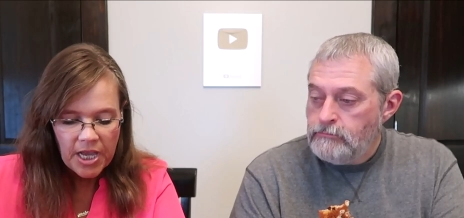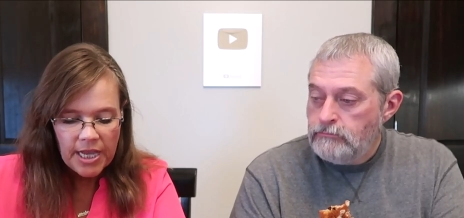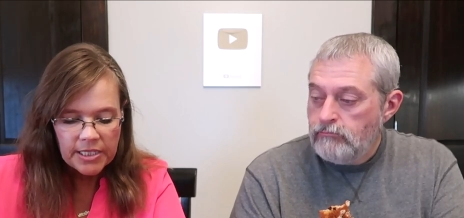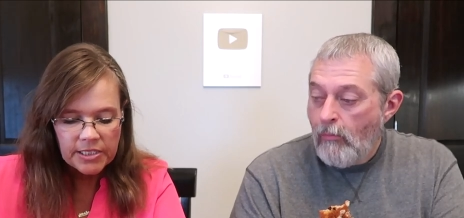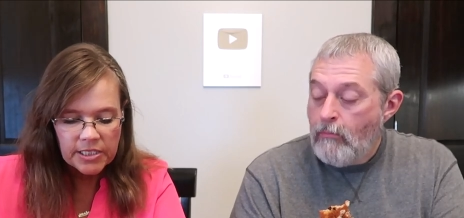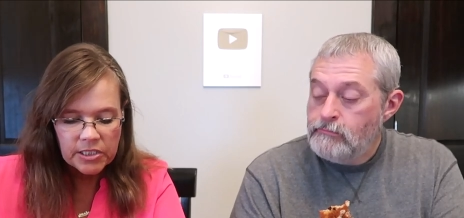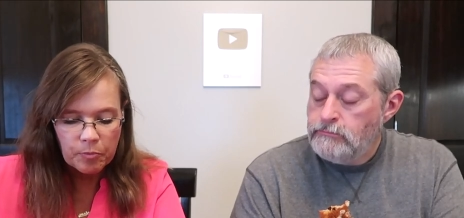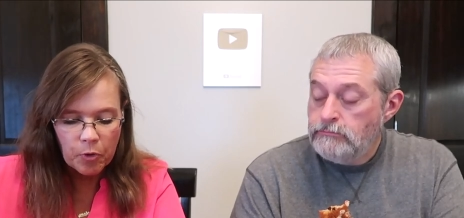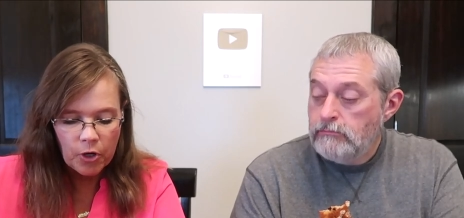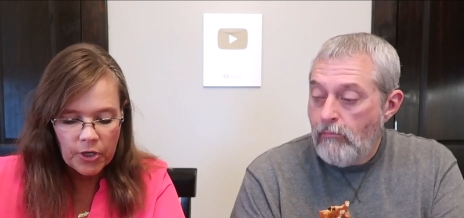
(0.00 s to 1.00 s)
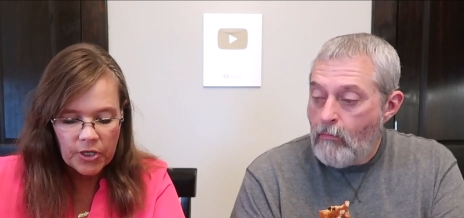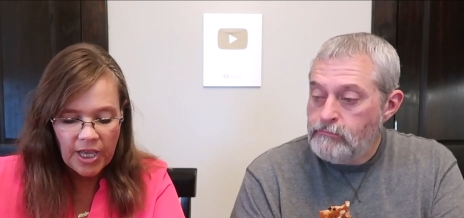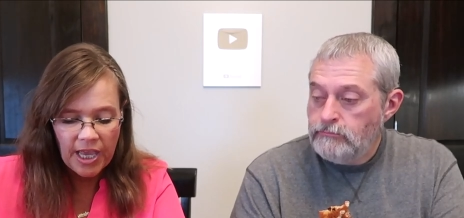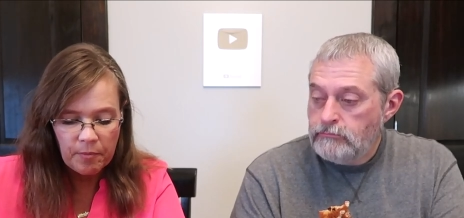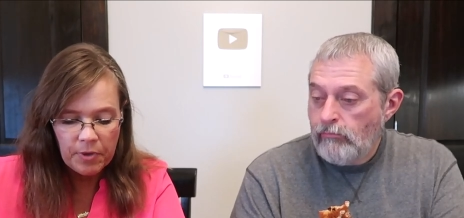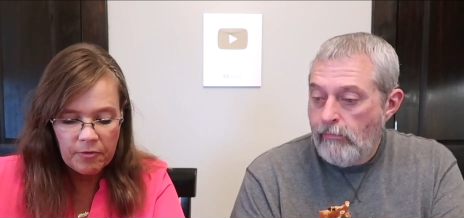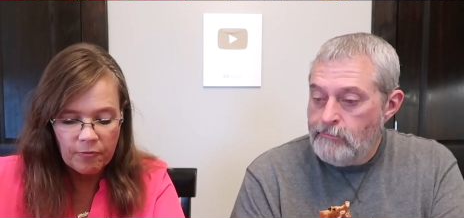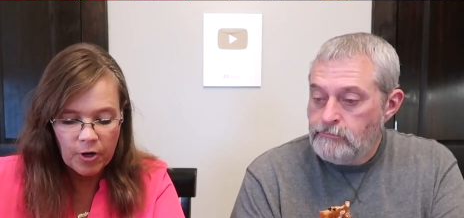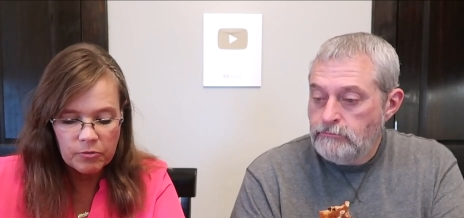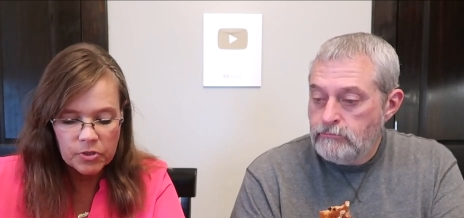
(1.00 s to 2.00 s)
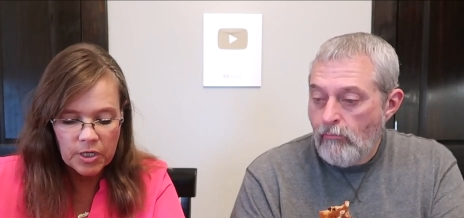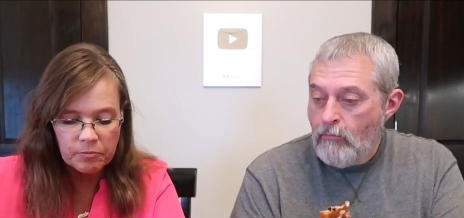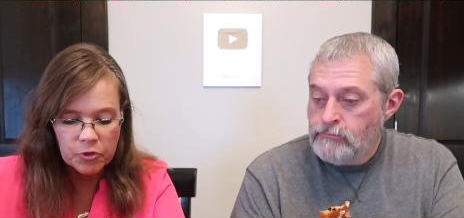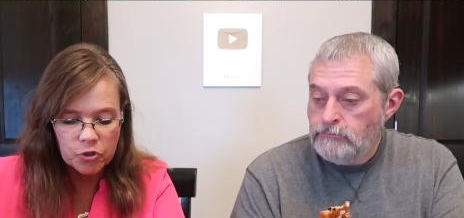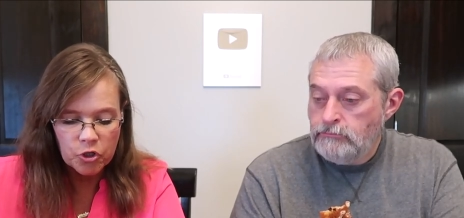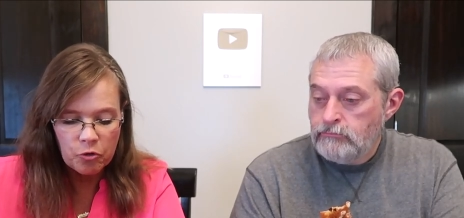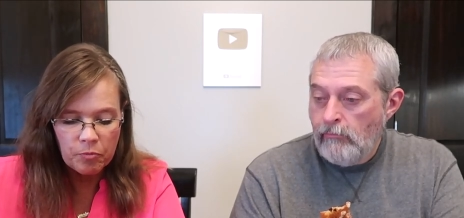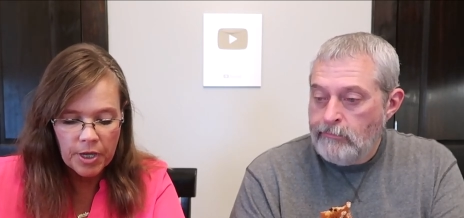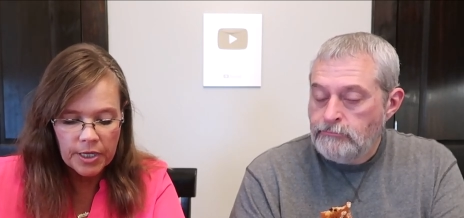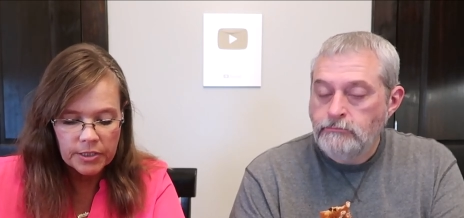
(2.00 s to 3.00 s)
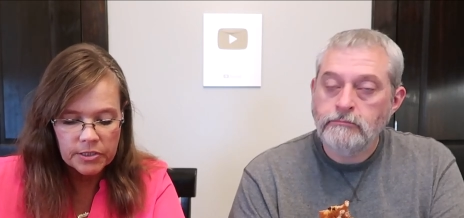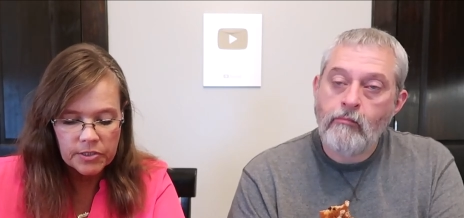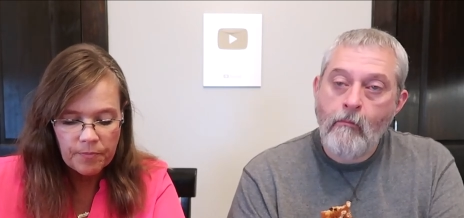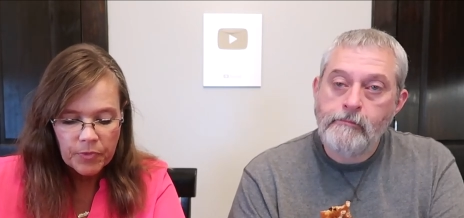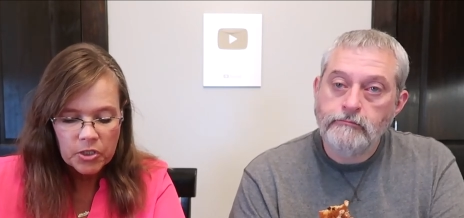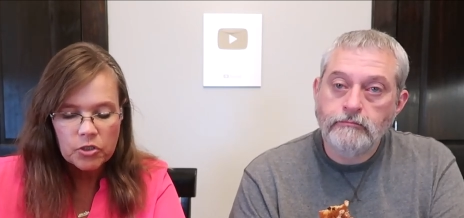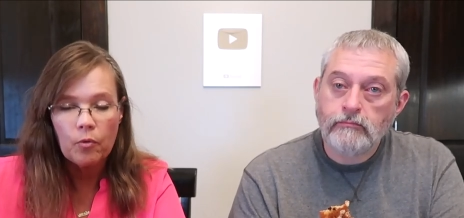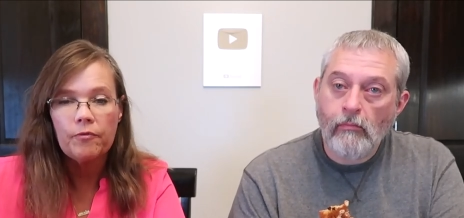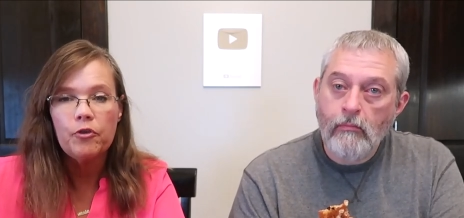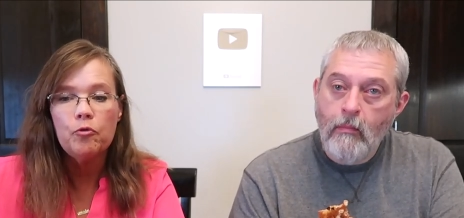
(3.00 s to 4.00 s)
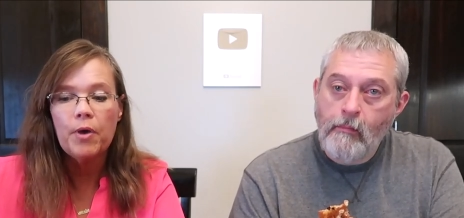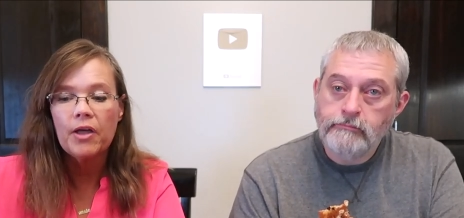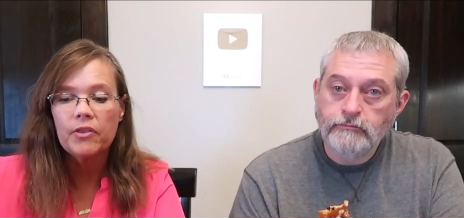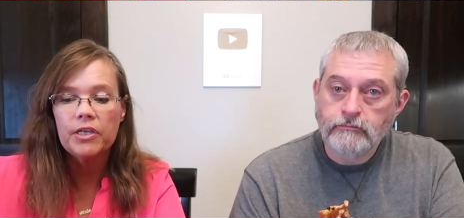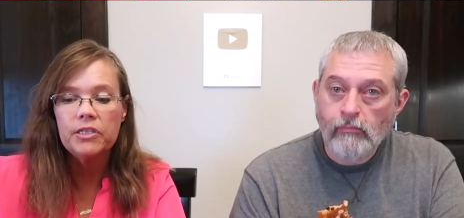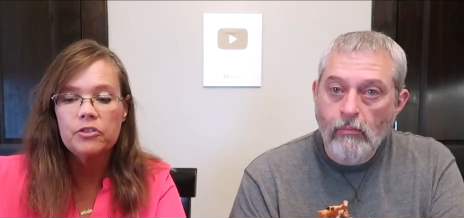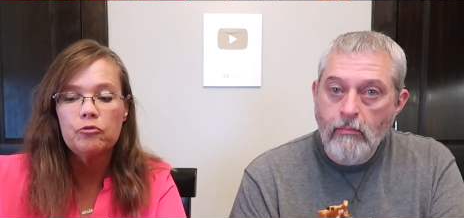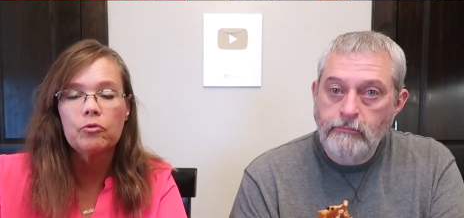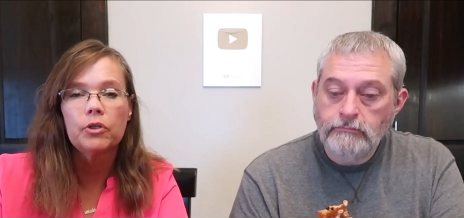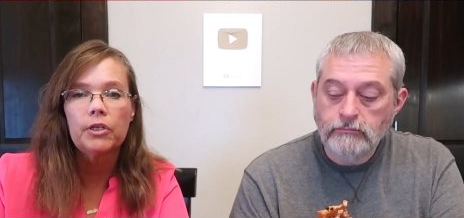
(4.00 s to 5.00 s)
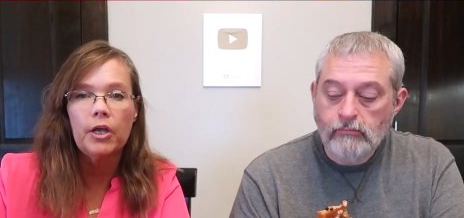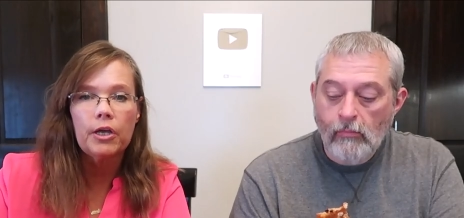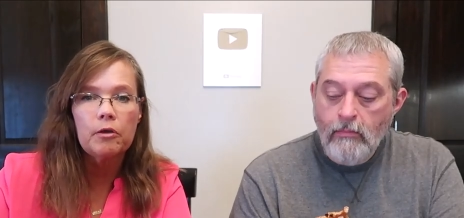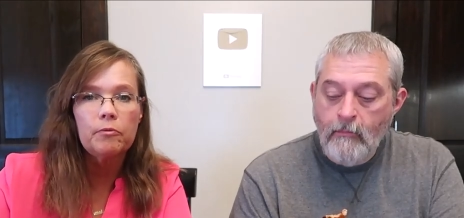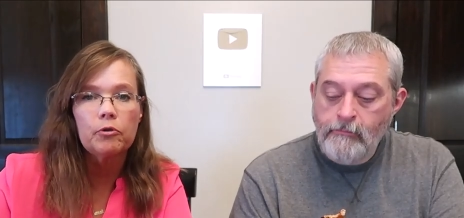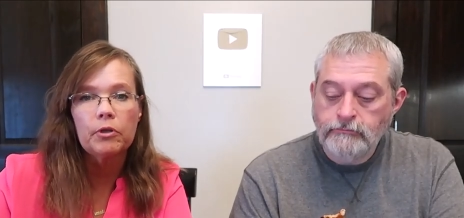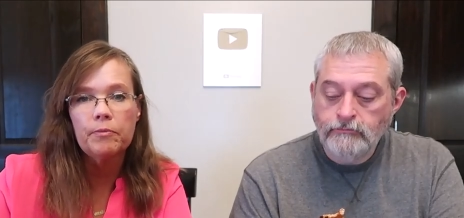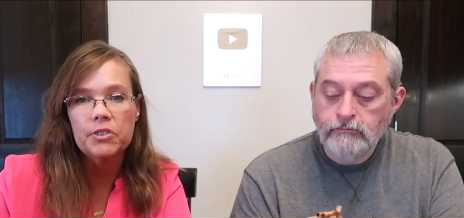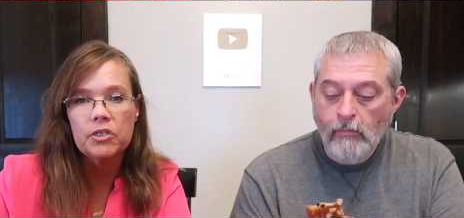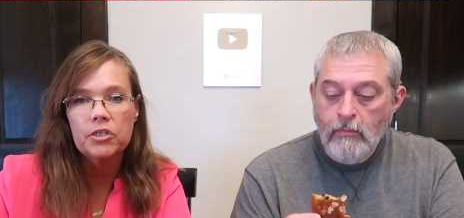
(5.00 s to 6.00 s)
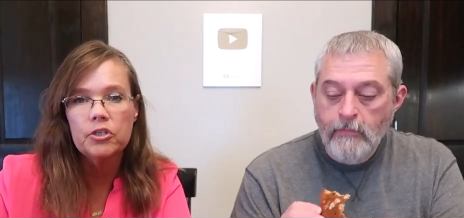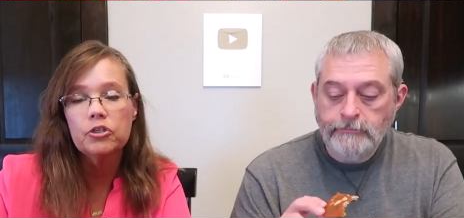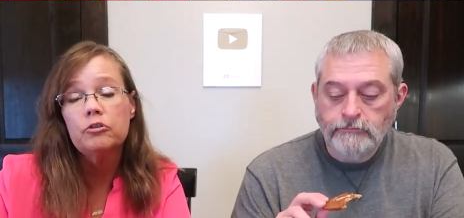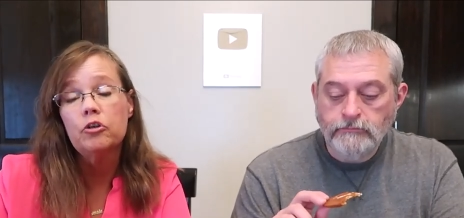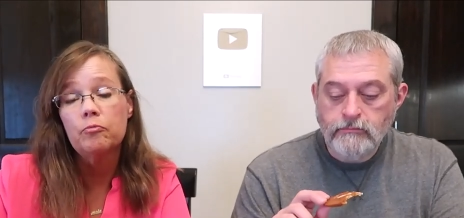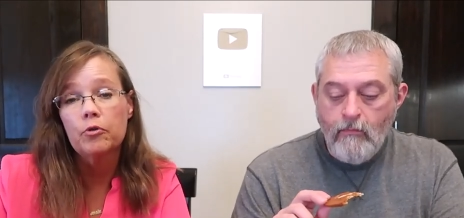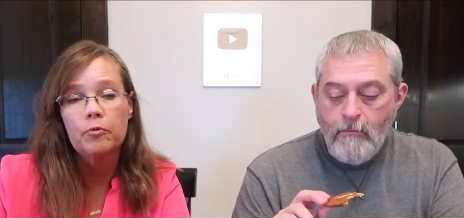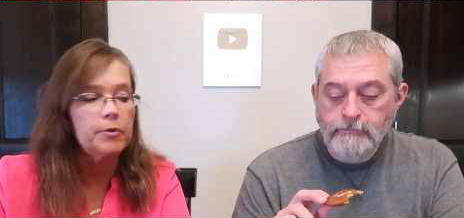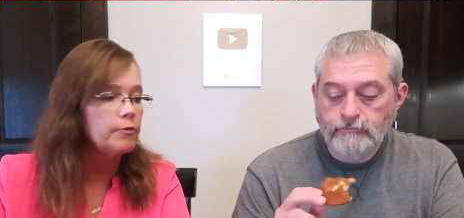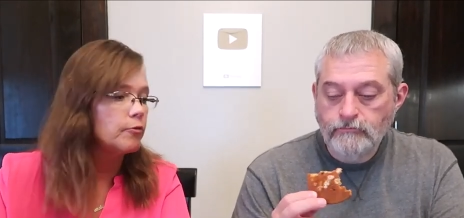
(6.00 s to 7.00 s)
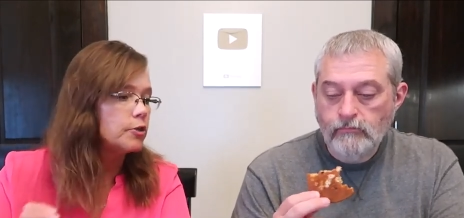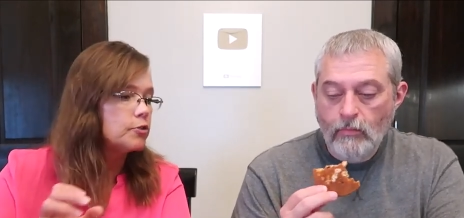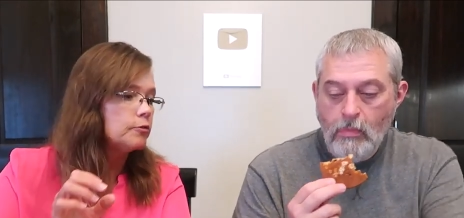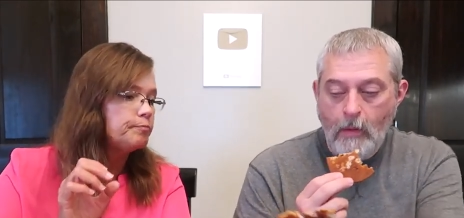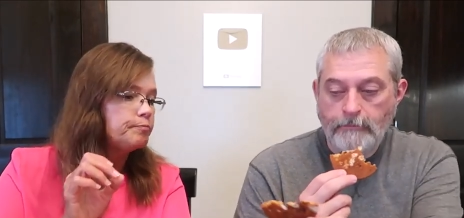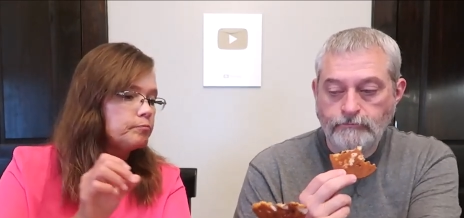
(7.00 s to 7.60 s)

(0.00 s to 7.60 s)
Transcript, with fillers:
Speaker 1: It says the product can be frozen up to two months. So if you buy these, you really like them, they're limited edition, you can put them in the freezer.